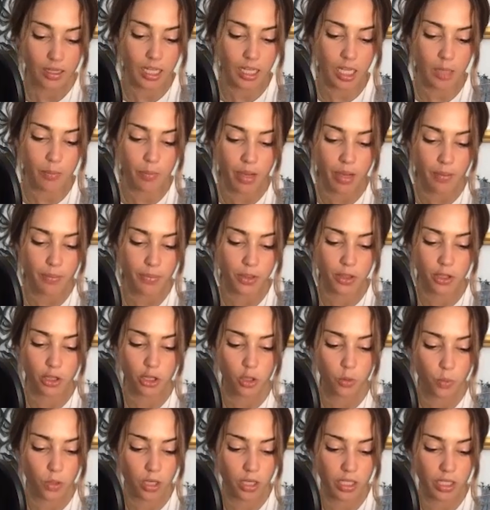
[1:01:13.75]
Keep up the
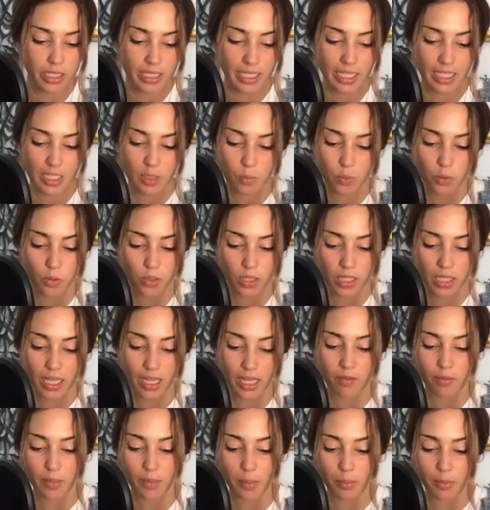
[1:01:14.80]
good work, stay spooky,
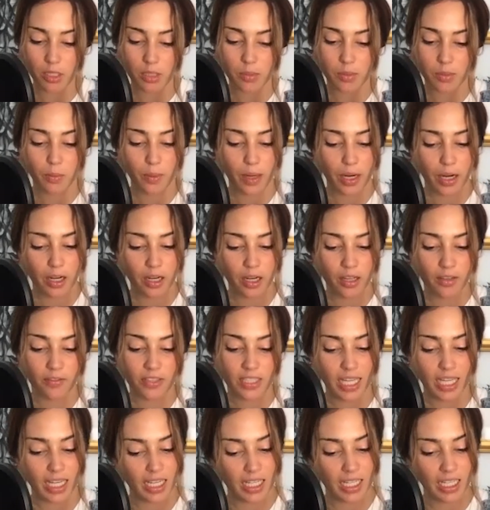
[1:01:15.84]
and remember to be wary of
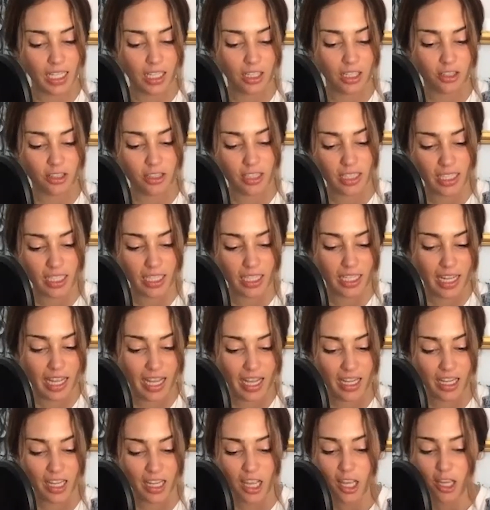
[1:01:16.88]
sending in your
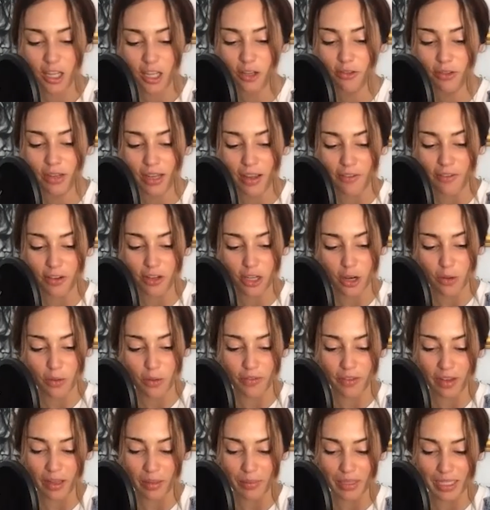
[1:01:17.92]
DNA. You never know
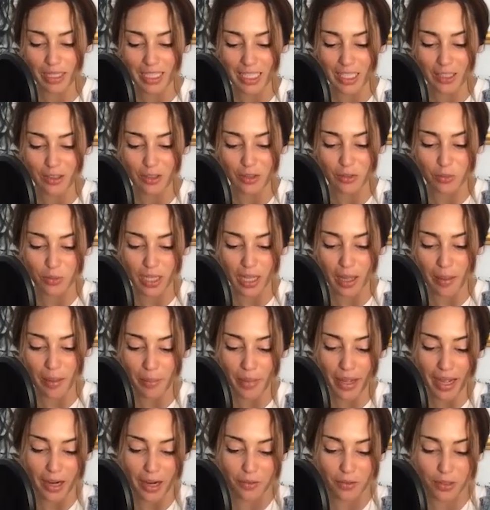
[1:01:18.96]
what family secrets will
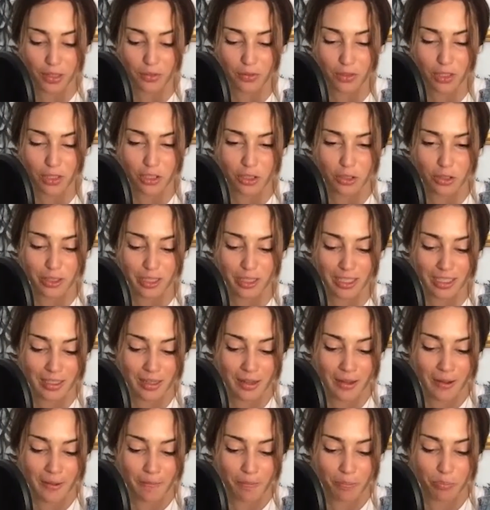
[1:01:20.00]
come back with the results.
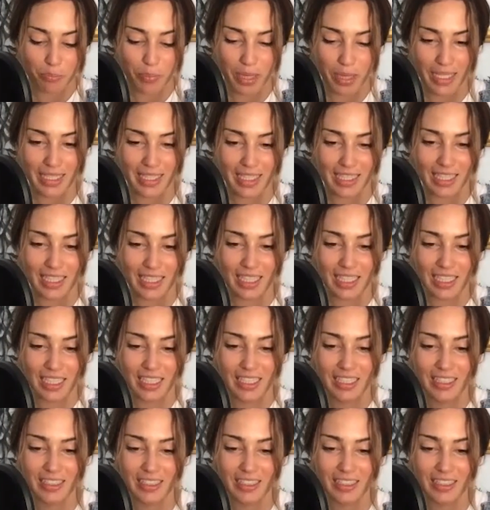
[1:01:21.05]
Betsy.